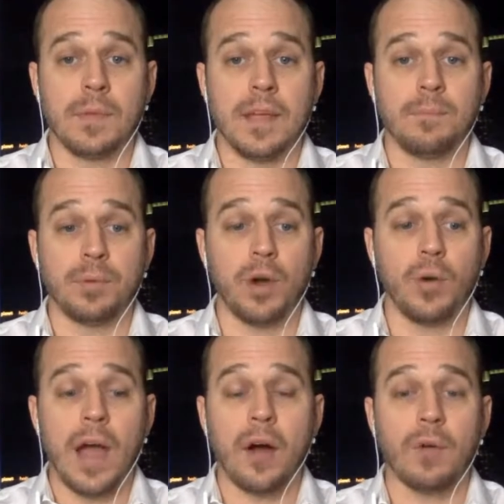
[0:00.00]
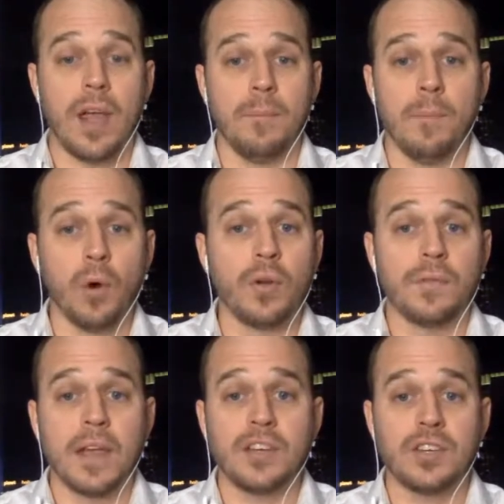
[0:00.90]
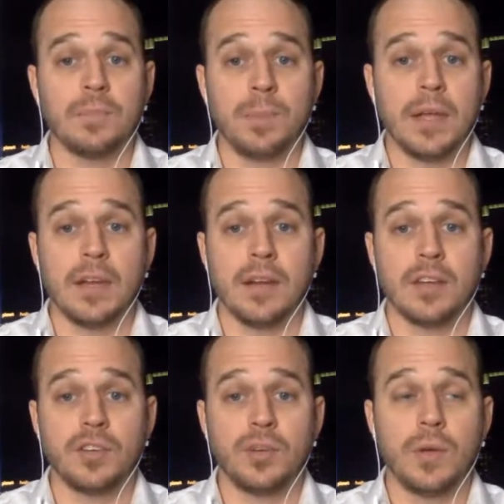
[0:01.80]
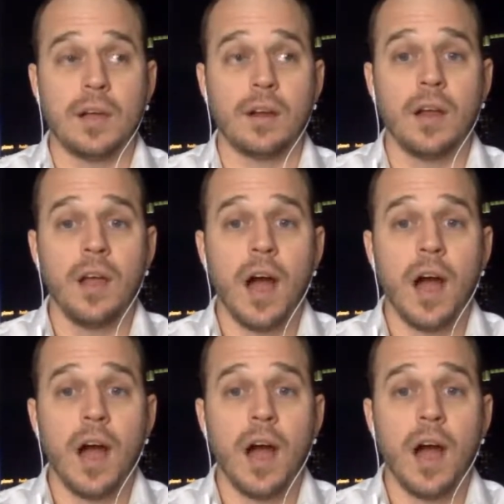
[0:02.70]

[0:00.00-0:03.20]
get blown out and motivation being an issue here,